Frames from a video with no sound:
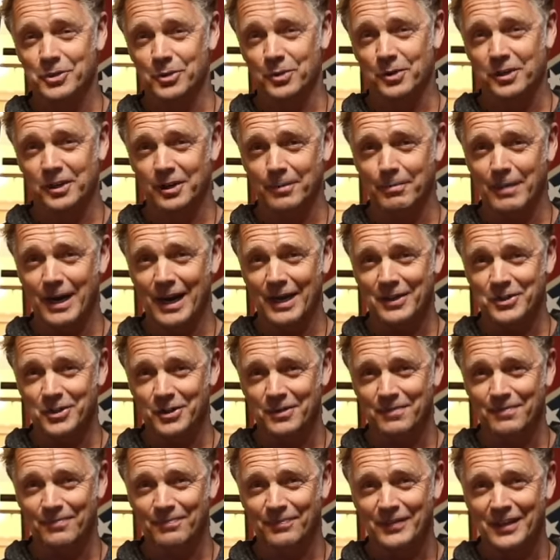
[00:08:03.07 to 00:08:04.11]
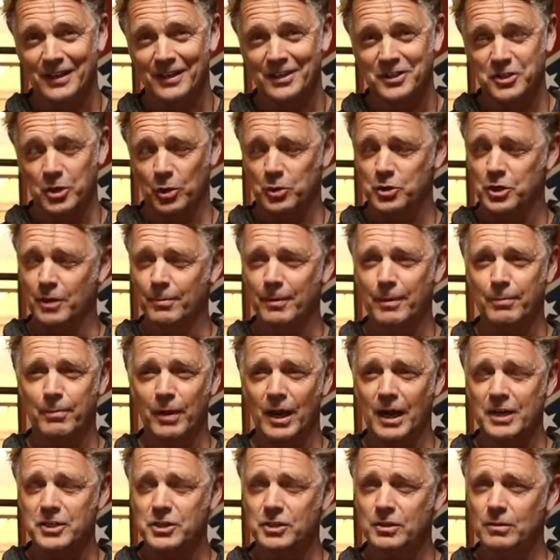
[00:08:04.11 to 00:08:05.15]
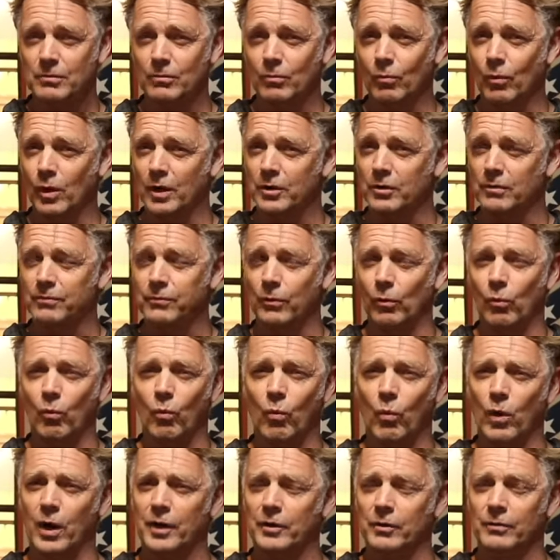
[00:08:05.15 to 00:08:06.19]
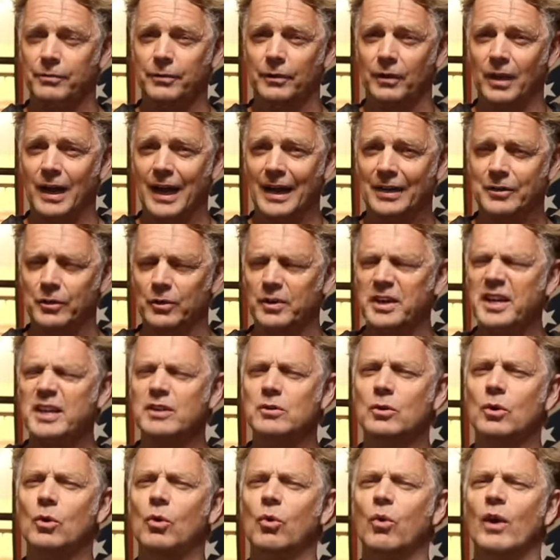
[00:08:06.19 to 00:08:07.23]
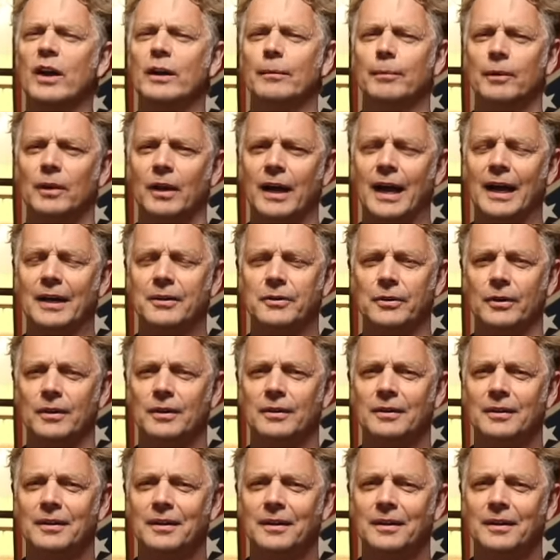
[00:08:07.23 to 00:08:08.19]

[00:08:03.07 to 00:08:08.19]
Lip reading: you can imagine. So Jimmy Best, wonderful, wonderful actor, incredible actor,